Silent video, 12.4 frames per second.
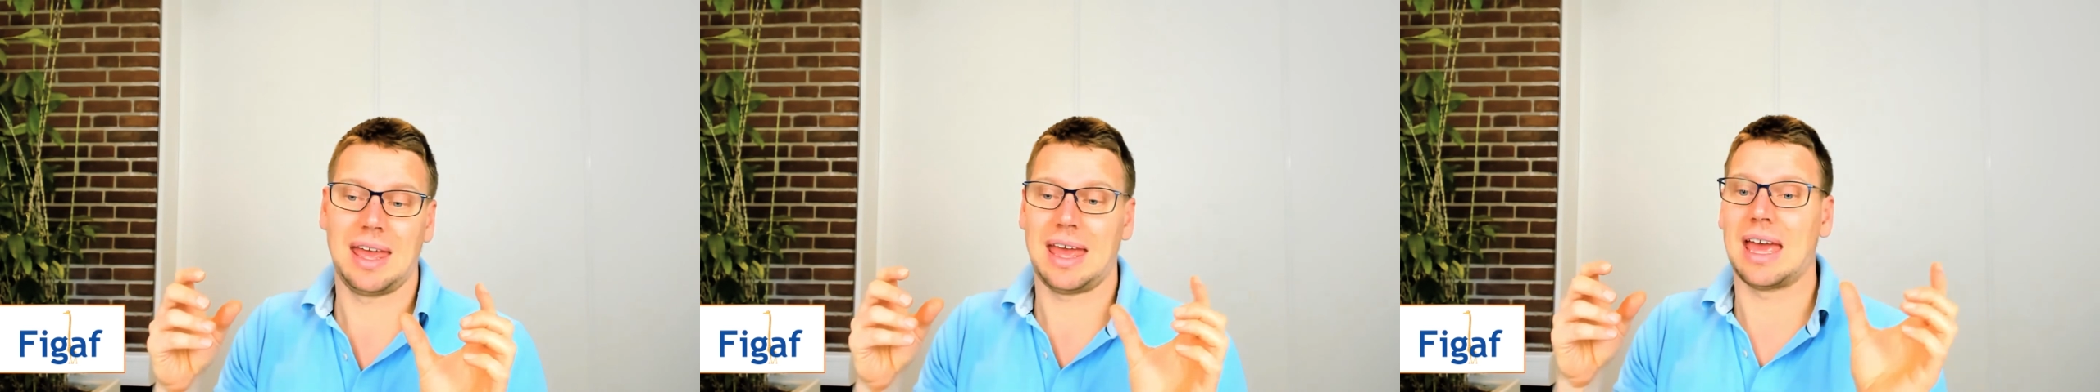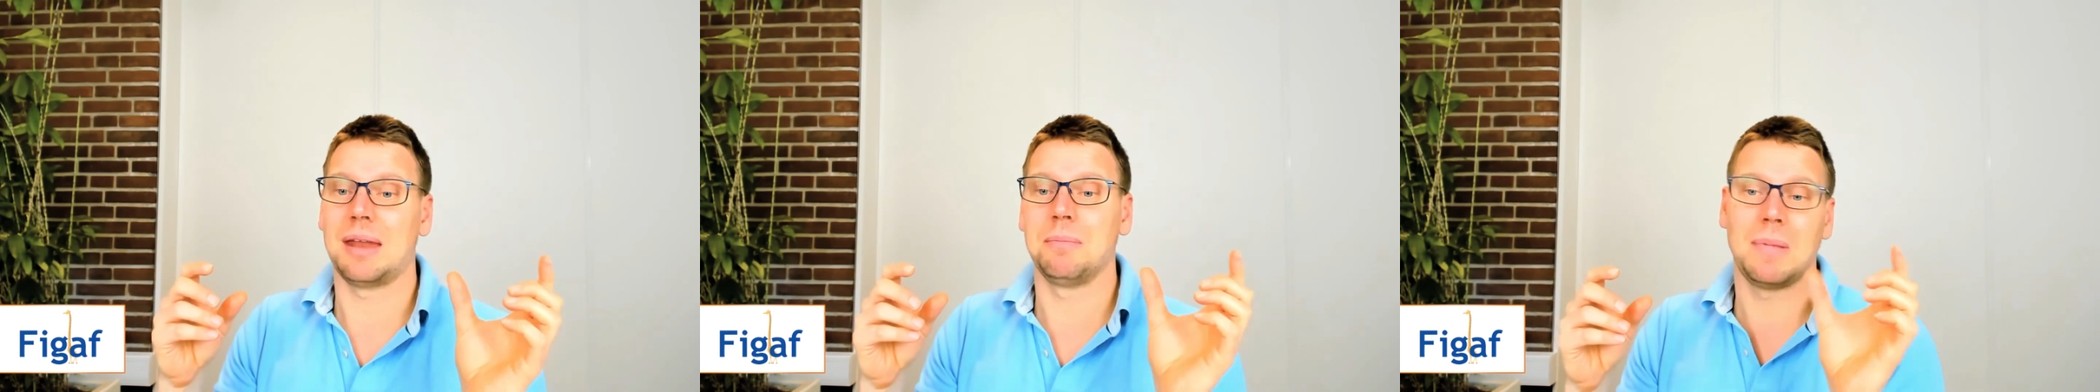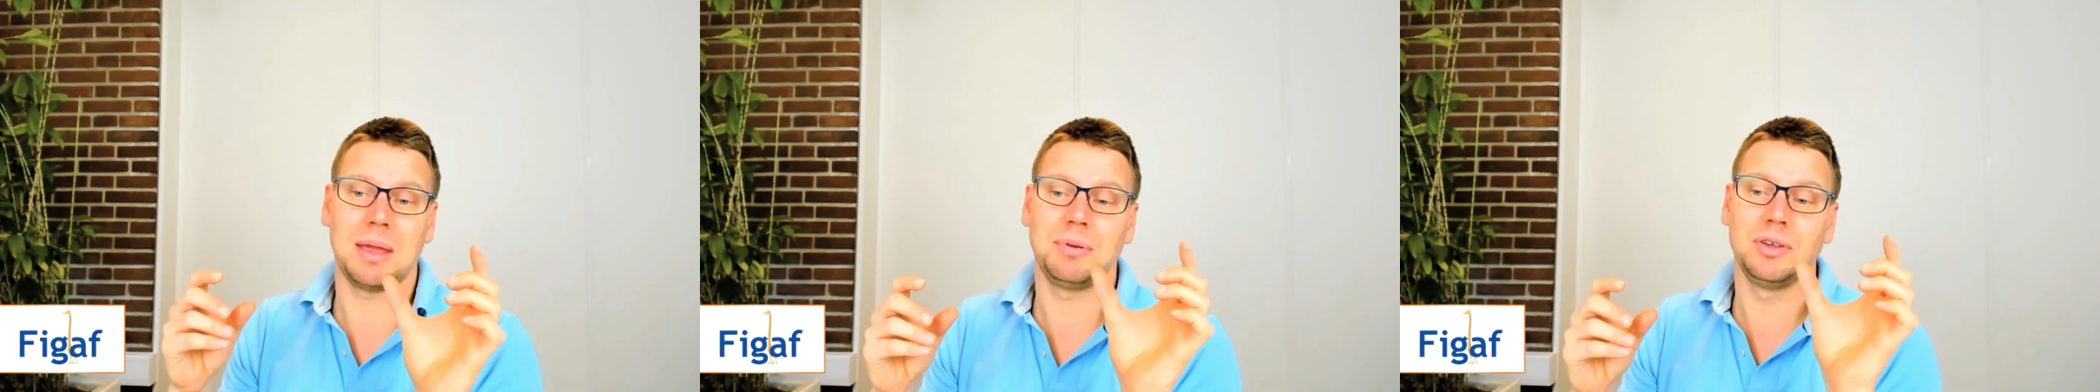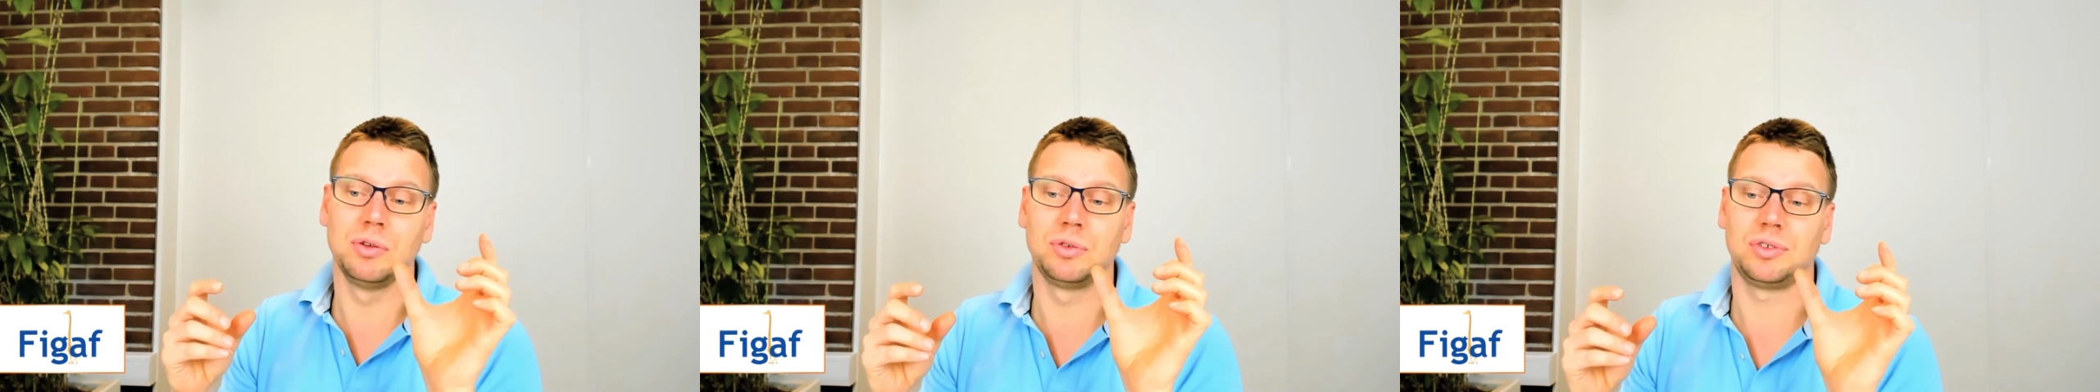and maybe
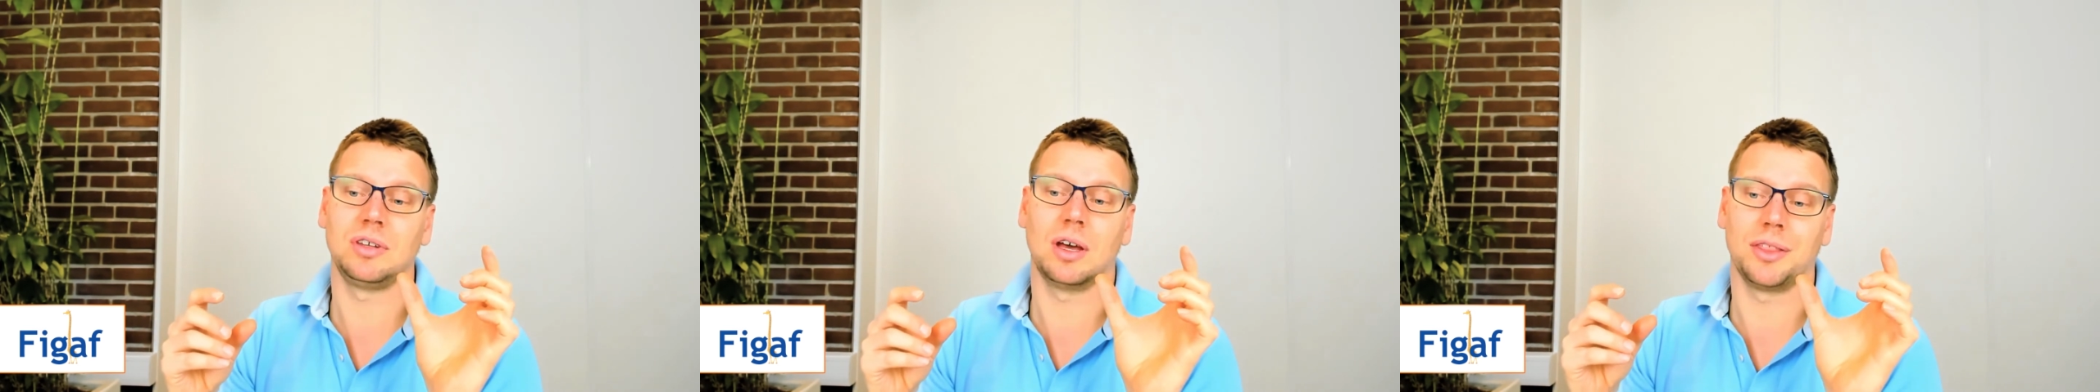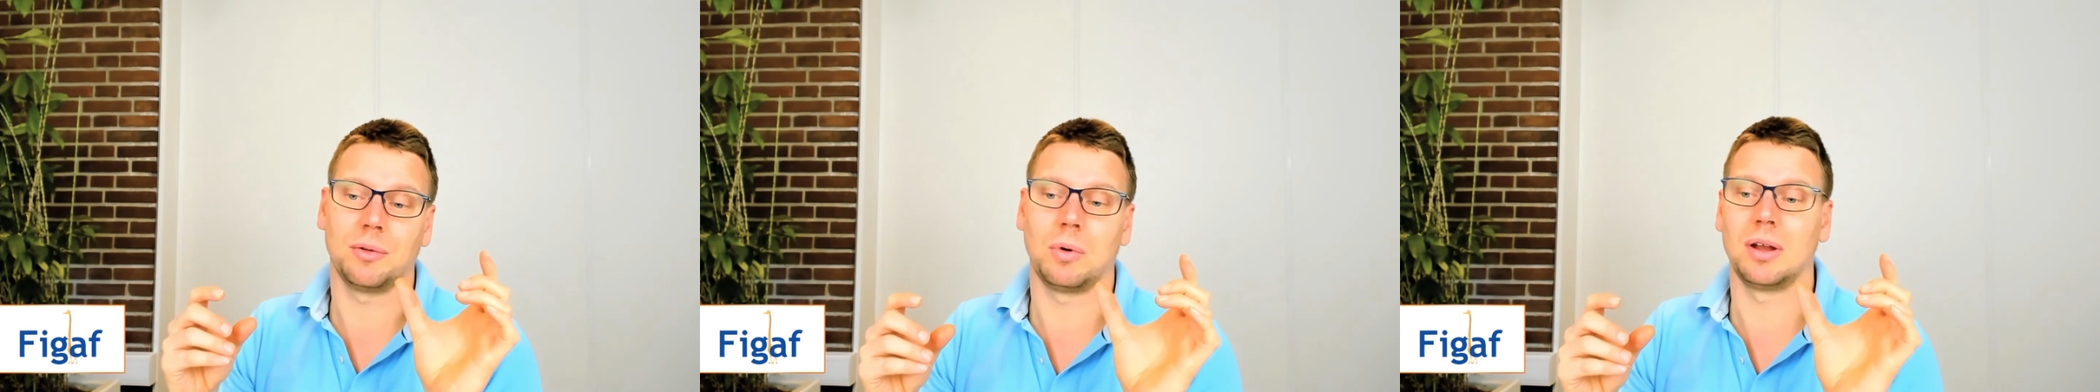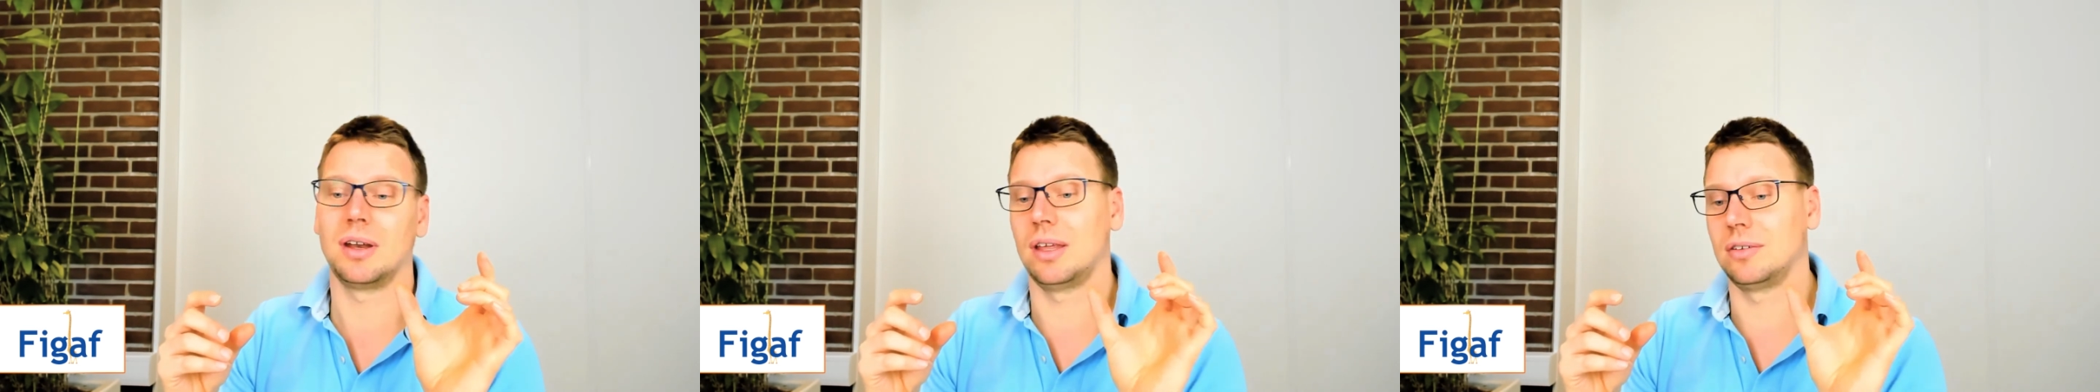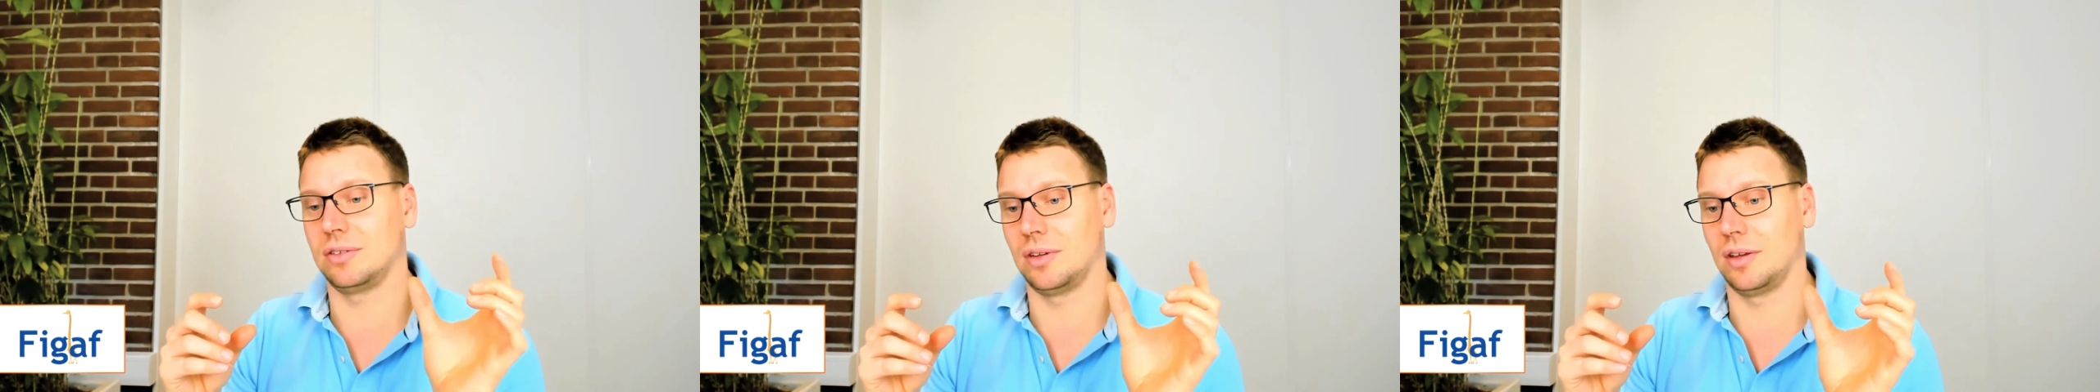use the other one as,